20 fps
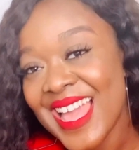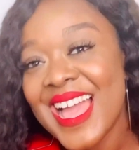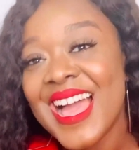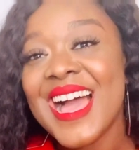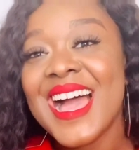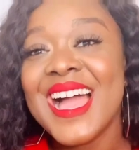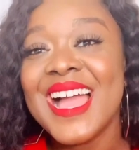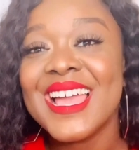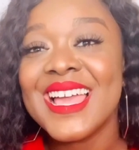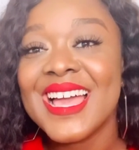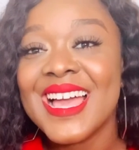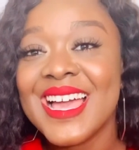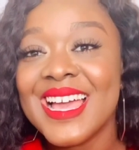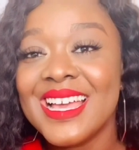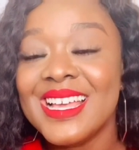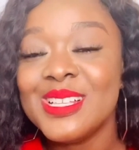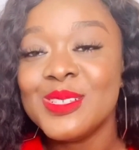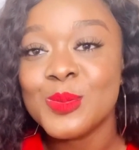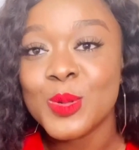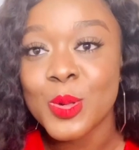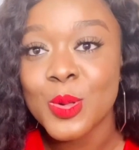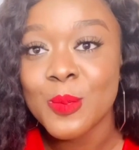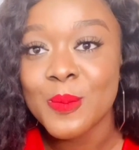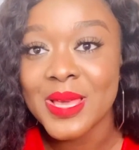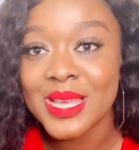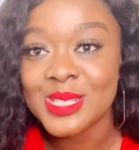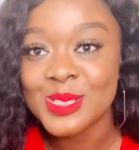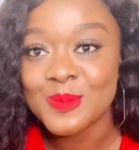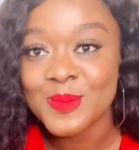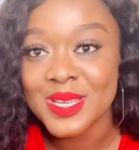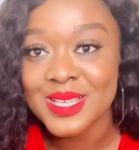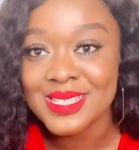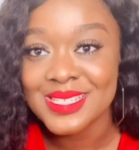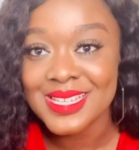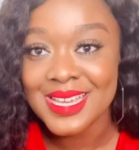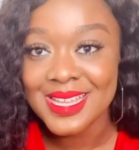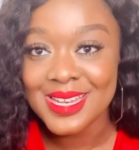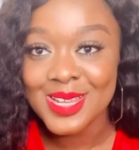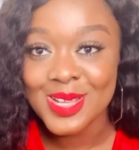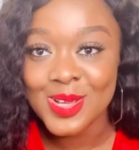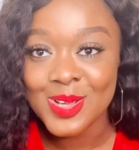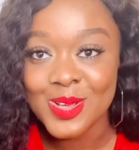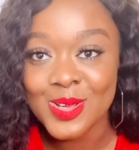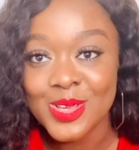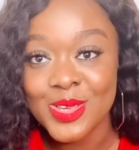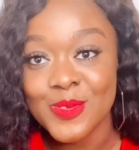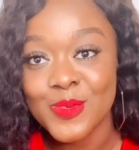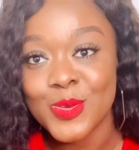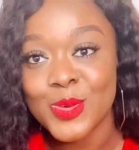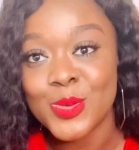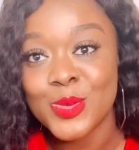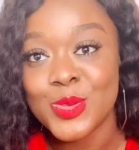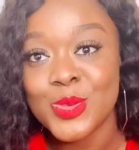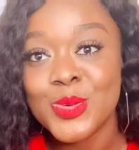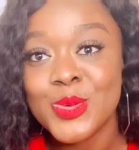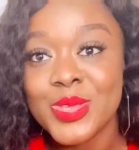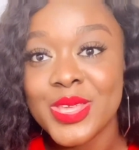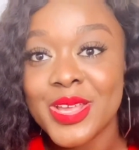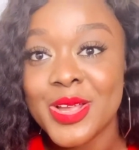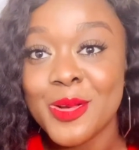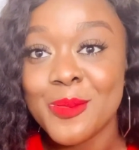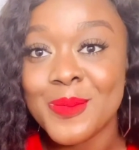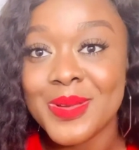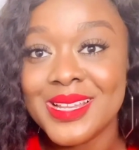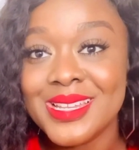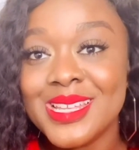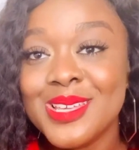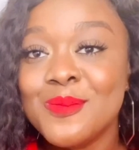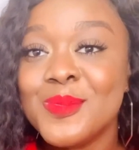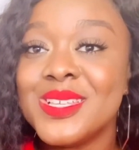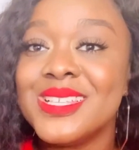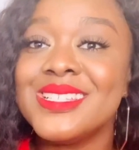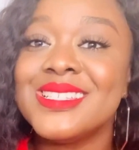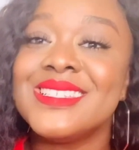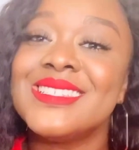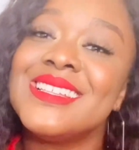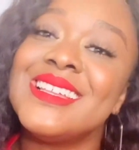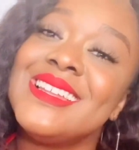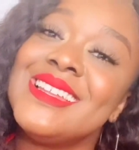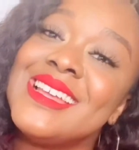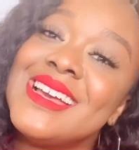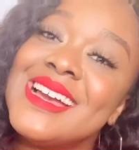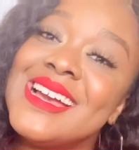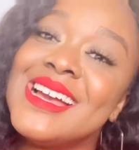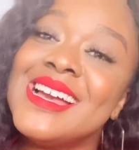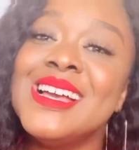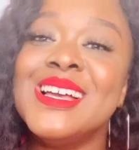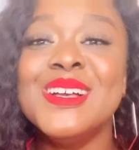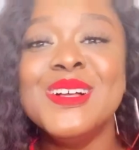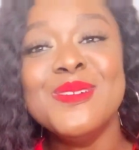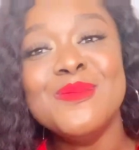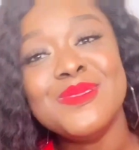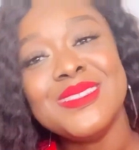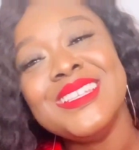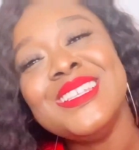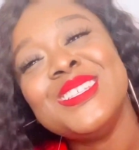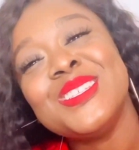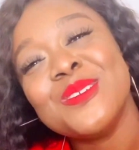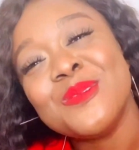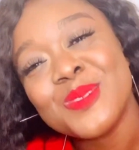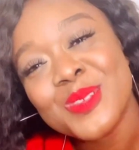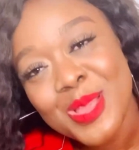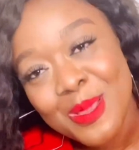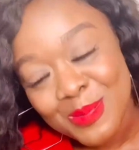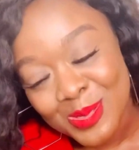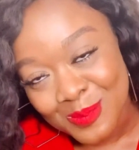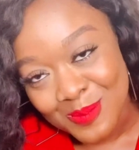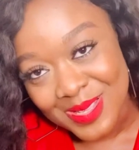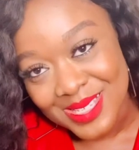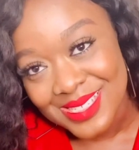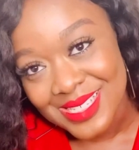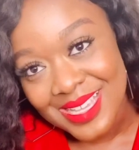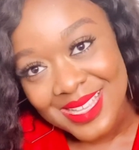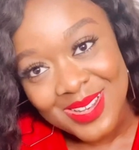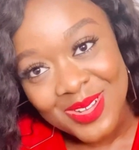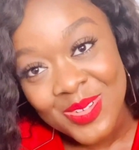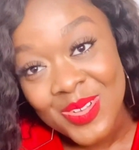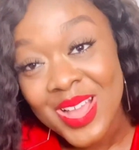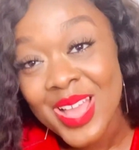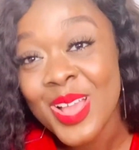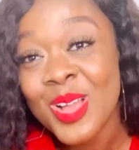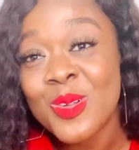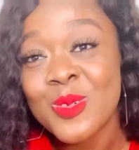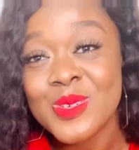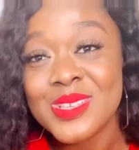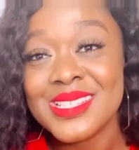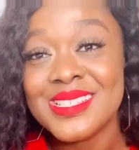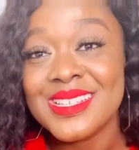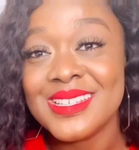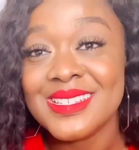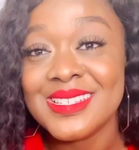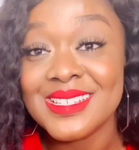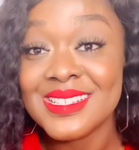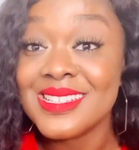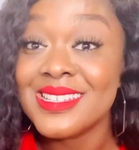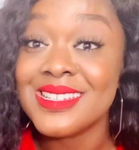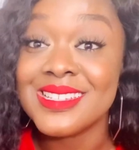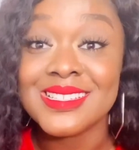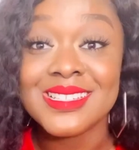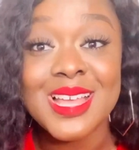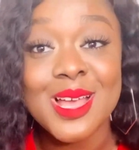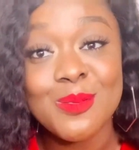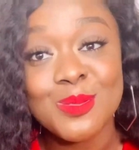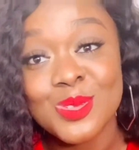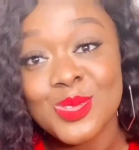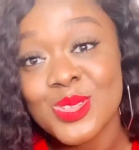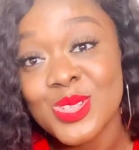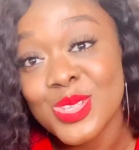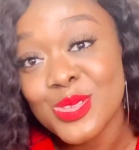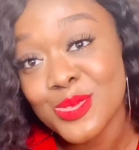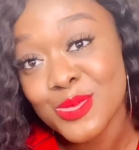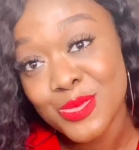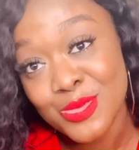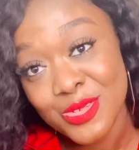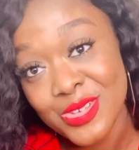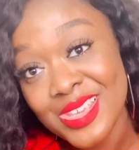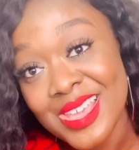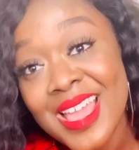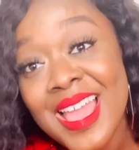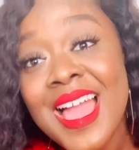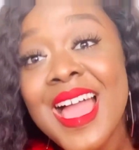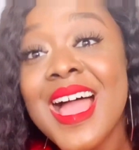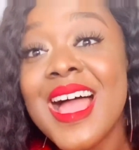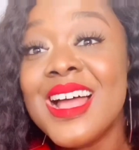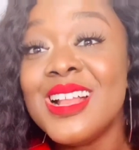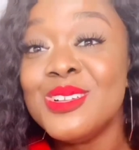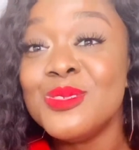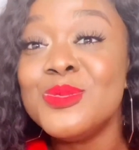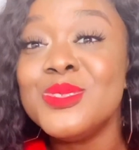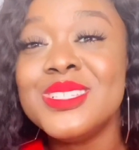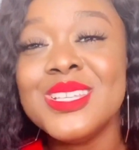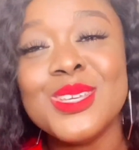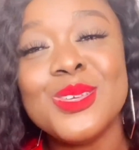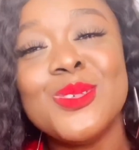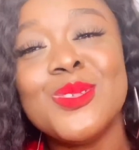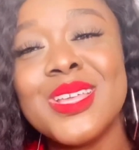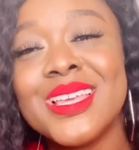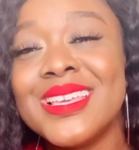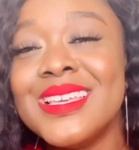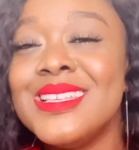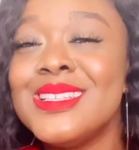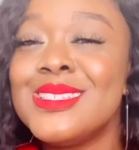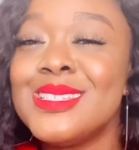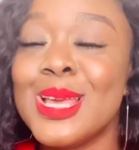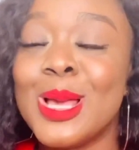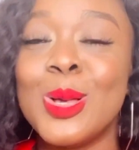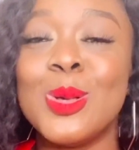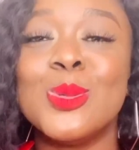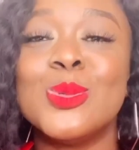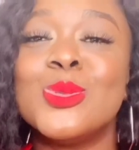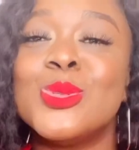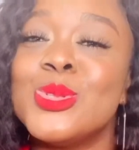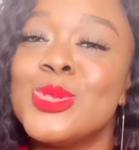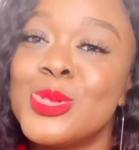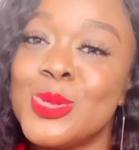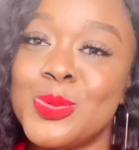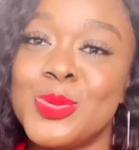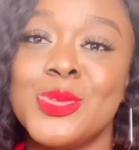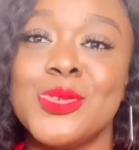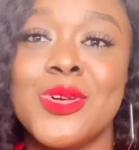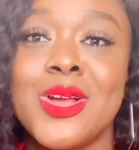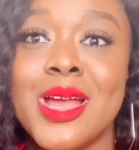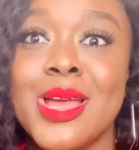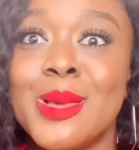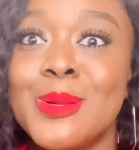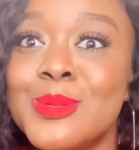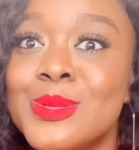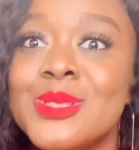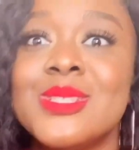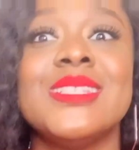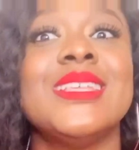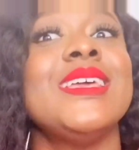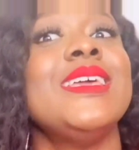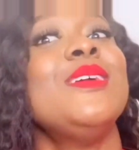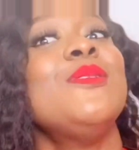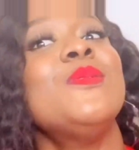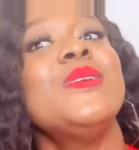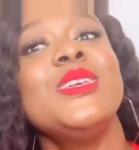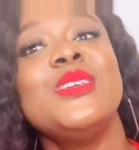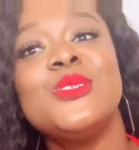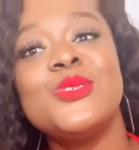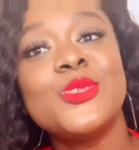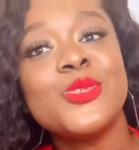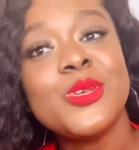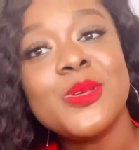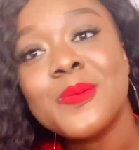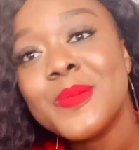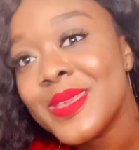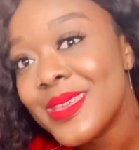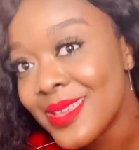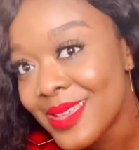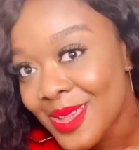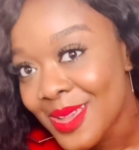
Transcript: Hi guys, welcome back to my channel. If you're new here, my name is Nana. Please subscribe to my channel. I always say this, it is absolutely free and it will take you like a second to subscribe. So like, why you tripping?